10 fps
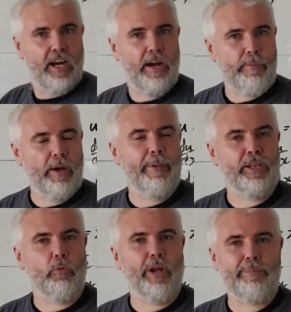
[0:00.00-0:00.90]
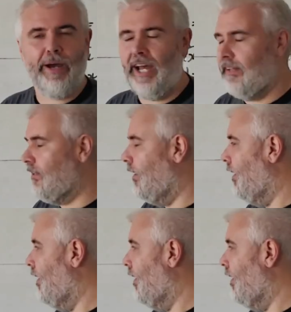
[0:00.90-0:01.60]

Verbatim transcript: I'm, I'm on the right path.